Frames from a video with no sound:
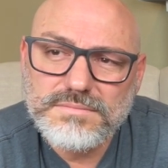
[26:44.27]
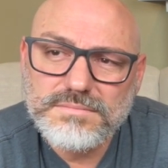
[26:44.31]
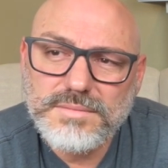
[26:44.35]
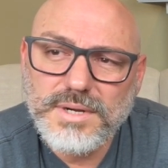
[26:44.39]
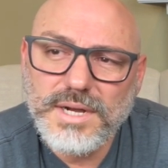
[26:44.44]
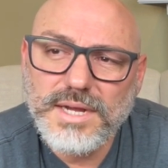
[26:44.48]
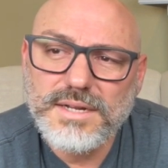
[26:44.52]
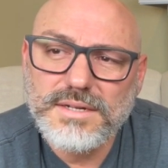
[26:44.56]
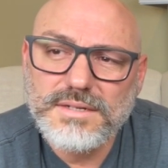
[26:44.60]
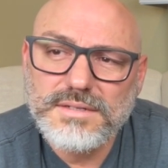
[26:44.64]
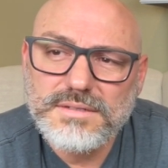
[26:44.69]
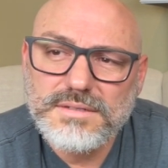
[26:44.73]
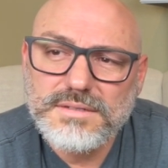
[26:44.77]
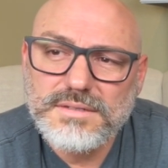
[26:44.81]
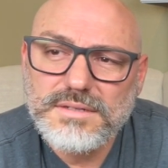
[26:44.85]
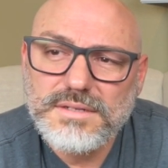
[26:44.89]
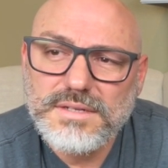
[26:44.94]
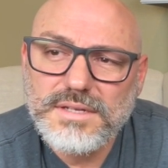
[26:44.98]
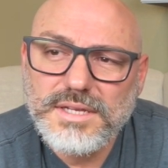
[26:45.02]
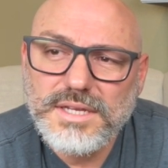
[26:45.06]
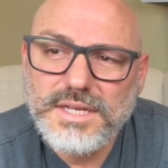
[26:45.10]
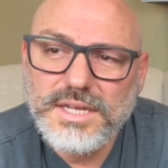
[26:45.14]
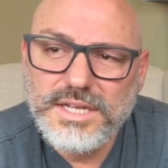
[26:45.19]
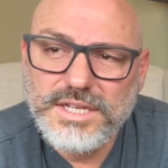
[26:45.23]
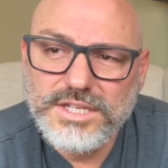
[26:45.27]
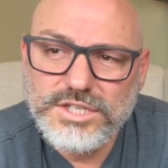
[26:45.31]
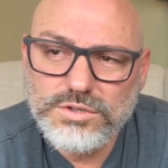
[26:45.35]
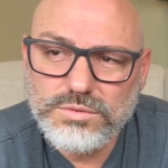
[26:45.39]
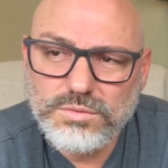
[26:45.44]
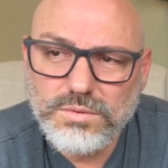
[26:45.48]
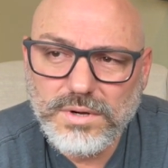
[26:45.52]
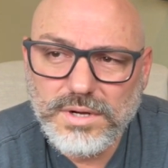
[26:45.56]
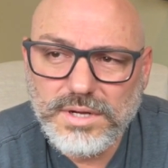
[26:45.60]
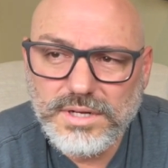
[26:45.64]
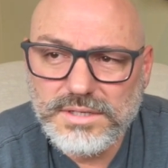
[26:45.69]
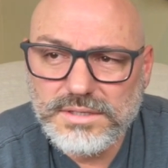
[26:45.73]
But
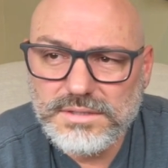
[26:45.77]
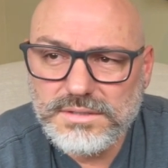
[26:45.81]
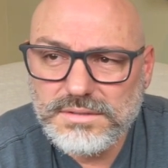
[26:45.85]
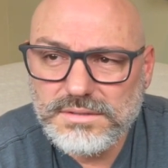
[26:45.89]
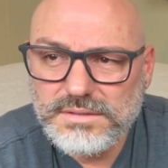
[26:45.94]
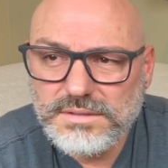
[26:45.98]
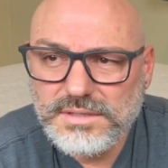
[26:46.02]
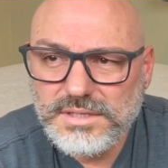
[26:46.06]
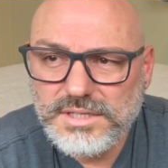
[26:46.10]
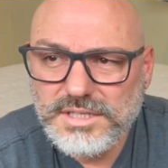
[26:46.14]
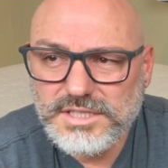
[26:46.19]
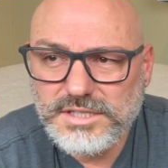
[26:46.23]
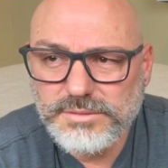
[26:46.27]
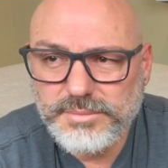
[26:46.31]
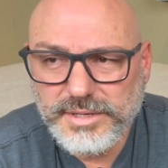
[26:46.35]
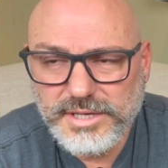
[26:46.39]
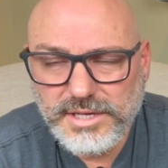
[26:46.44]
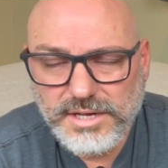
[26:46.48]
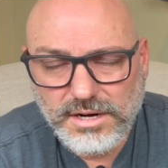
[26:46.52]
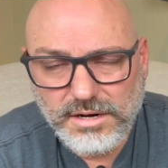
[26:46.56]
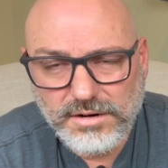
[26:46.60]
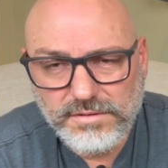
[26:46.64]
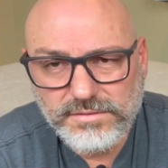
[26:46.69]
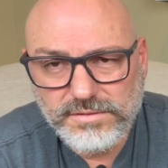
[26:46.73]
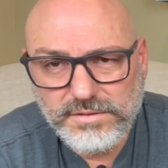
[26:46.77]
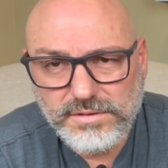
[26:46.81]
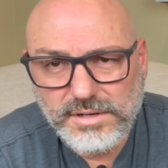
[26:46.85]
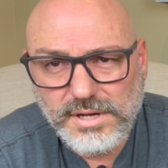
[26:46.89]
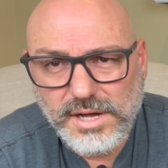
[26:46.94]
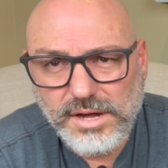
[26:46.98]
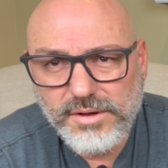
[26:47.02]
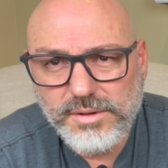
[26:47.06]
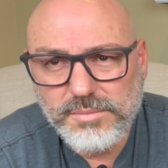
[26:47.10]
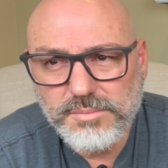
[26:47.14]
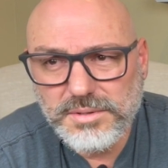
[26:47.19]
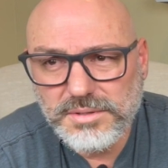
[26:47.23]
each one is to be careful
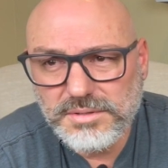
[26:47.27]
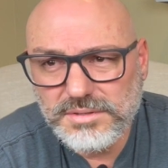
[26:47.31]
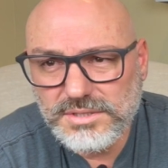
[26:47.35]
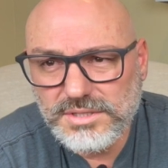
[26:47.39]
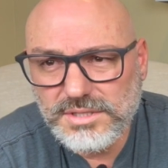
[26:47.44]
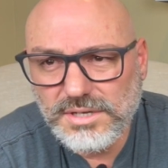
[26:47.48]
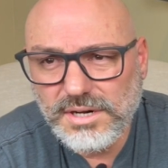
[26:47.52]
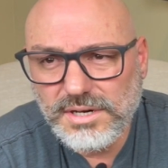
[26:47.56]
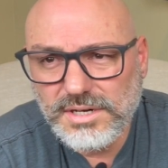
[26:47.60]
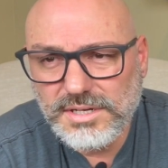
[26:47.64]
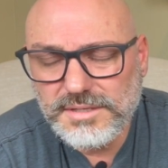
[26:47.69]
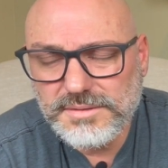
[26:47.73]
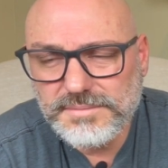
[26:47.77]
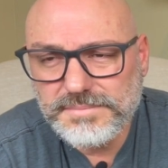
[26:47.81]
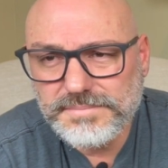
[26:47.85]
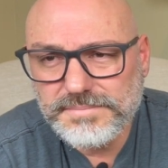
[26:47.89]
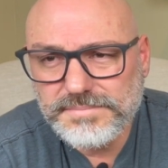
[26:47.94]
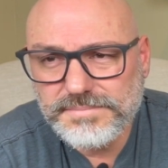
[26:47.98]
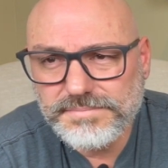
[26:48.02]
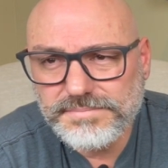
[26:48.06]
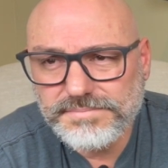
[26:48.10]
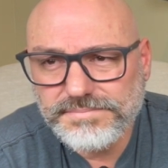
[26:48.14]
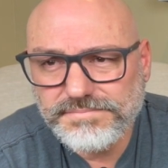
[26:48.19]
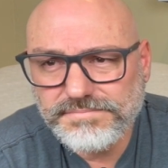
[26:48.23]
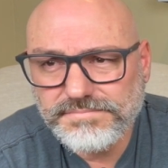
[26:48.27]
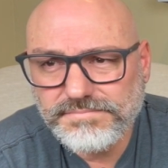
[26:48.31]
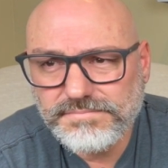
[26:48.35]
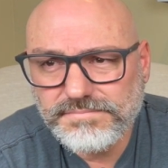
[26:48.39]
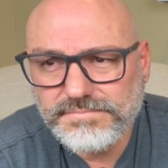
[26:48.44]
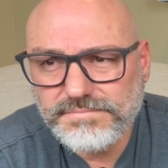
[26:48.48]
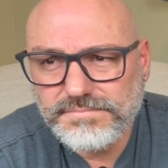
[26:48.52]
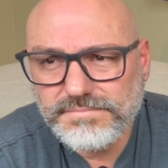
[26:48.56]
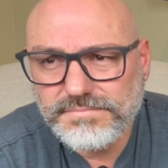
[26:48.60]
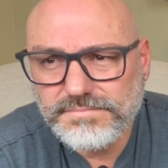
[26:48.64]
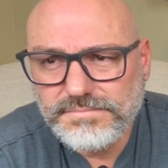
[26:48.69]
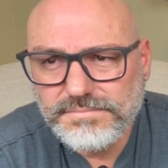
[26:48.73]
how he builds on
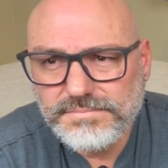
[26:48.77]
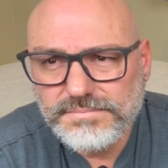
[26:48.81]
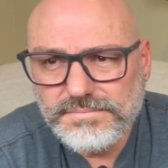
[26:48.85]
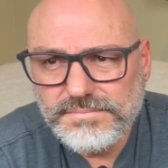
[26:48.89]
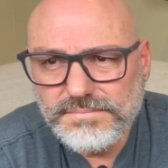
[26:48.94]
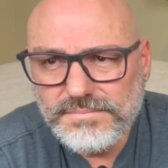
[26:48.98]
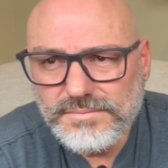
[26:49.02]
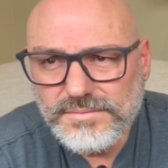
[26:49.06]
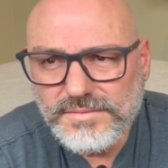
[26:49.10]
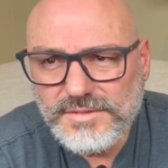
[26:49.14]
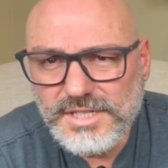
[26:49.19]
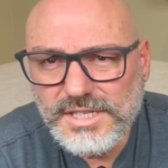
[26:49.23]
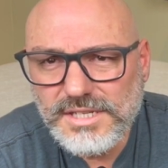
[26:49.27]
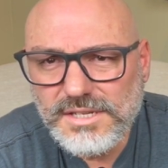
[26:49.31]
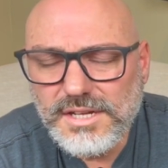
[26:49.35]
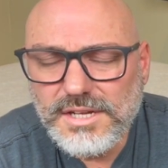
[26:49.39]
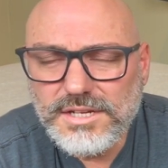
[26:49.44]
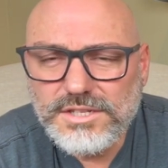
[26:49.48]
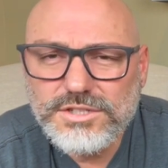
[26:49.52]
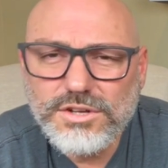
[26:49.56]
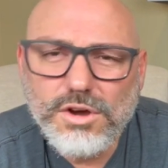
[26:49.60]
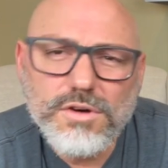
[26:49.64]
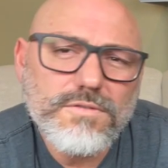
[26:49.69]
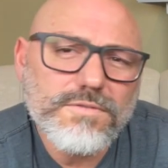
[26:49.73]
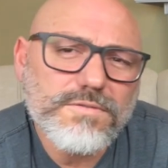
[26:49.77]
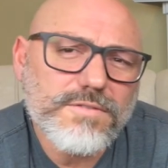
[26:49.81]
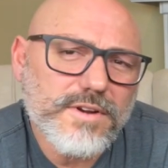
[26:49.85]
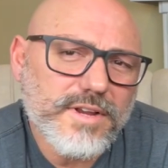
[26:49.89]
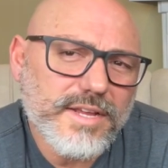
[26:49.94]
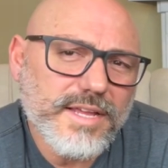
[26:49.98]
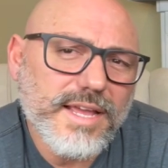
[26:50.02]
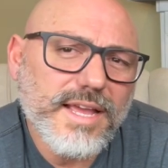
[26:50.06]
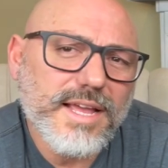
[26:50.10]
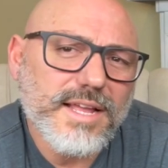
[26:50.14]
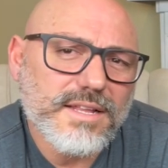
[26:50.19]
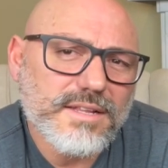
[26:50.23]
it. Don't
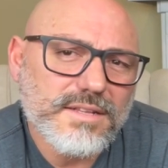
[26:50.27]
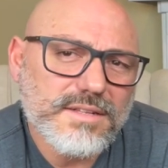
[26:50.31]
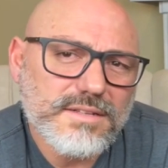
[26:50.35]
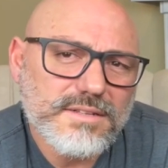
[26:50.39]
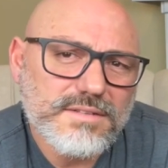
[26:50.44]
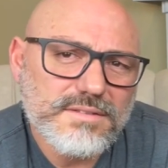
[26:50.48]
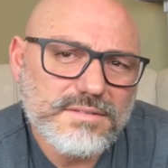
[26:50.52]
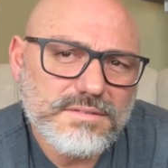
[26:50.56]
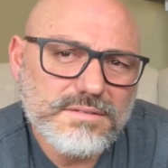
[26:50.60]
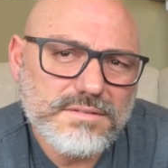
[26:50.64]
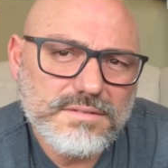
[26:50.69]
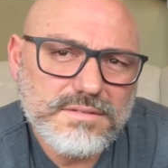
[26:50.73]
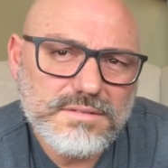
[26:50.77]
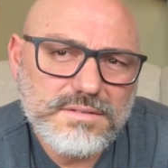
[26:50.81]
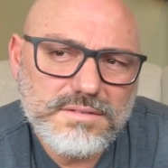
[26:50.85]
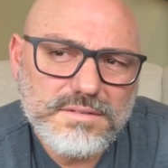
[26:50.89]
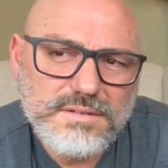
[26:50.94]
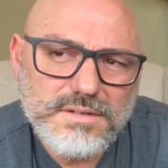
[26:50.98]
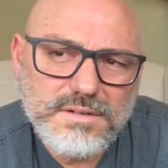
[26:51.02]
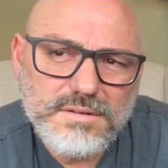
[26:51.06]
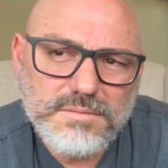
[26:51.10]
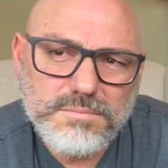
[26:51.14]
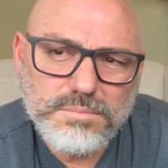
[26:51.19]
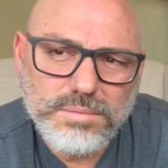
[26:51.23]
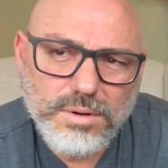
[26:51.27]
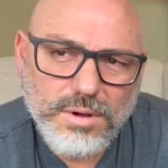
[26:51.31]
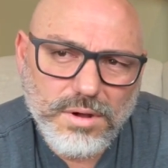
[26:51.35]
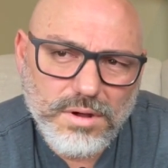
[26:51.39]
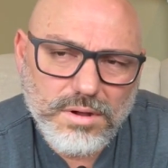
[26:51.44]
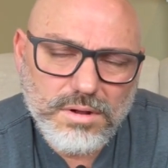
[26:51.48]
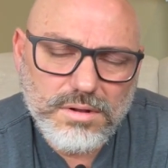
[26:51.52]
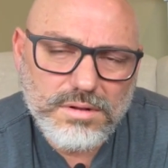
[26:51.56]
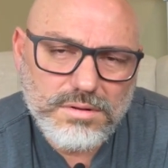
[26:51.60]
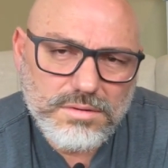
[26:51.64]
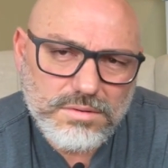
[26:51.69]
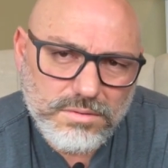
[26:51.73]
forget,
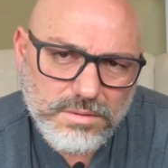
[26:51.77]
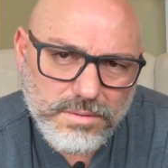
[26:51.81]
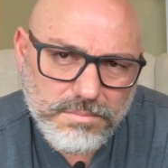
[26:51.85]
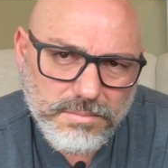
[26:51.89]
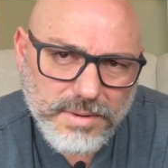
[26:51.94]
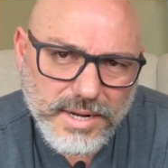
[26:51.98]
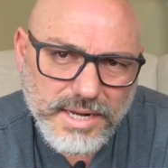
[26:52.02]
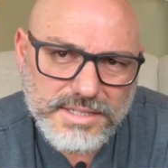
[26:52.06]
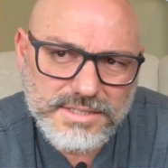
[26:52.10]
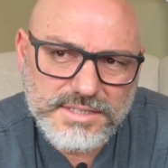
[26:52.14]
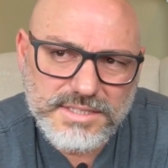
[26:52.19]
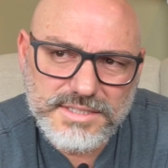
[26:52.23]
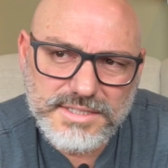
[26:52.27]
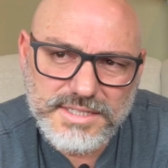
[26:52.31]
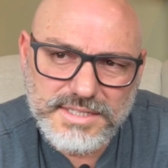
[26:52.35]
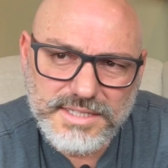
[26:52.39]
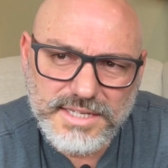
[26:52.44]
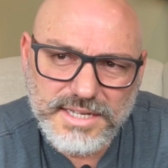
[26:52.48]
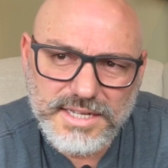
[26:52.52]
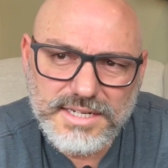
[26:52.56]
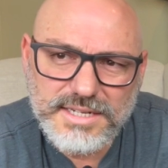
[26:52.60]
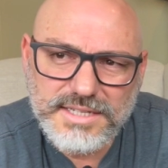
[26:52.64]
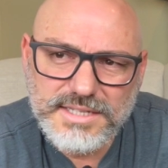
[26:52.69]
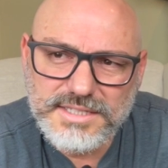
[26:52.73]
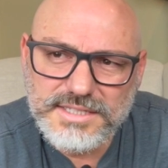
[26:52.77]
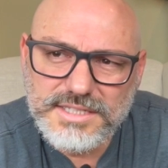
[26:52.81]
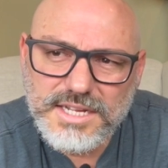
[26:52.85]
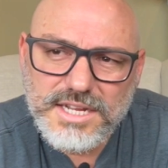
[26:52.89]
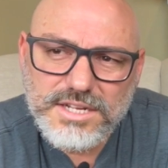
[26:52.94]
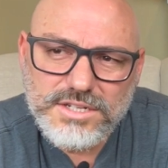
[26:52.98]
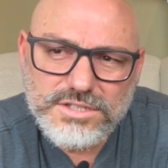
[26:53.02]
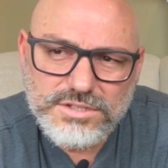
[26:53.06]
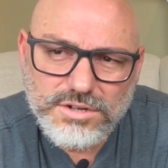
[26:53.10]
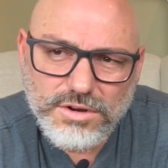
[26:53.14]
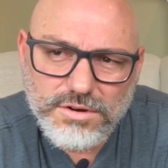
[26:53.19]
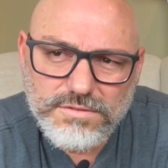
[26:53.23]
Paul reminds us at the end of this,
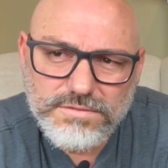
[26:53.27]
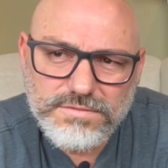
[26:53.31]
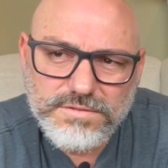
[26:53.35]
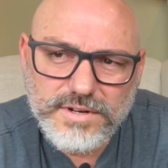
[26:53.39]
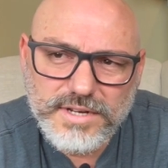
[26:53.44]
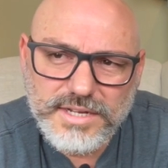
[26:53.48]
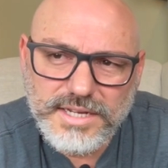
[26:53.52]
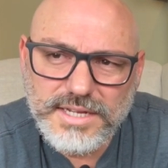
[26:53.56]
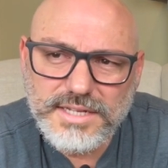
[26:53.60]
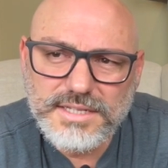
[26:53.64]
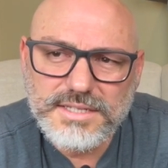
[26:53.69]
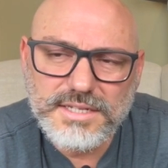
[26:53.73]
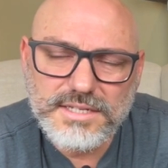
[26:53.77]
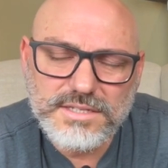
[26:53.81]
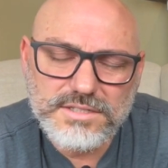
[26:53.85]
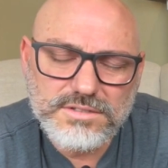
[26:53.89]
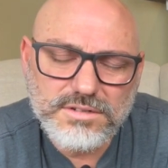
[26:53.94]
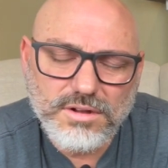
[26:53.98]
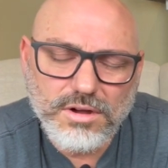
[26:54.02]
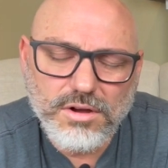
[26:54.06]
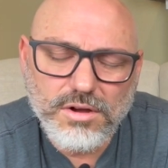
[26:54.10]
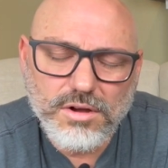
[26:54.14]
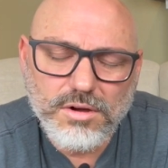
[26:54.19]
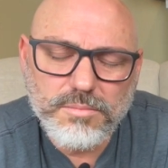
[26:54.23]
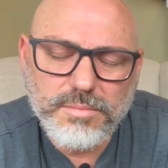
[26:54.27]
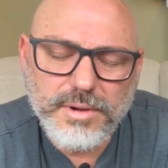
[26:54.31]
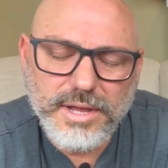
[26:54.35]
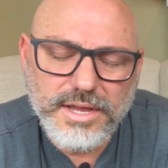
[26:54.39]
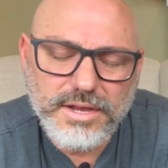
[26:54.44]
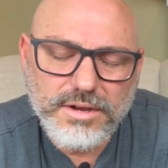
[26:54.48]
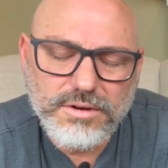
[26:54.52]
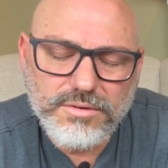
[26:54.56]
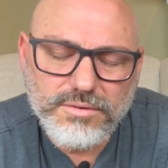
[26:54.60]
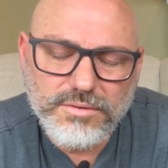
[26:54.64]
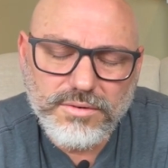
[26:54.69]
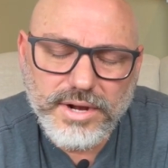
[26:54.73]
don't forget that it's all
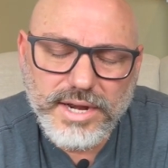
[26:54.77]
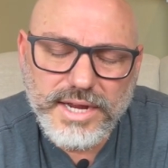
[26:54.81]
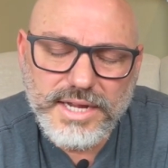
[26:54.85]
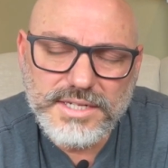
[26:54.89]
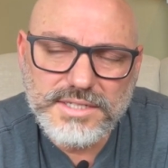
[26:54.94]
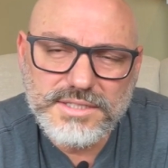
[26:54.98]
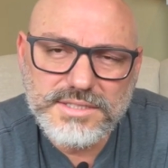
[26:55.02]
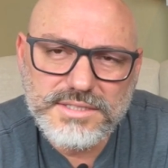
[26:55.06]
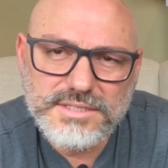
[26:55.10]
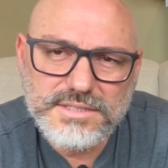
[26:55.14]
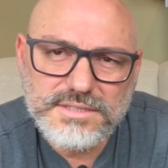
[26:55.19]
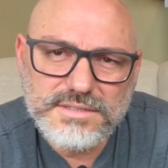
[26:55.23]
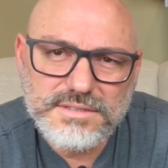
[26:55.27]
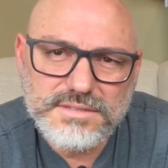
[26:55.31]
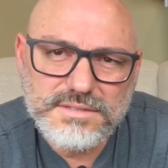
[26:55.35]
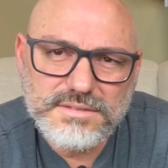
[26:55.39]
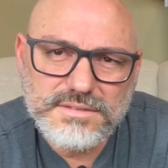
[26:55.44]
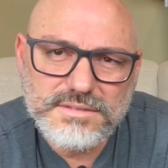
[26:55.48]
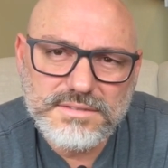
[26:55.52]
by grace.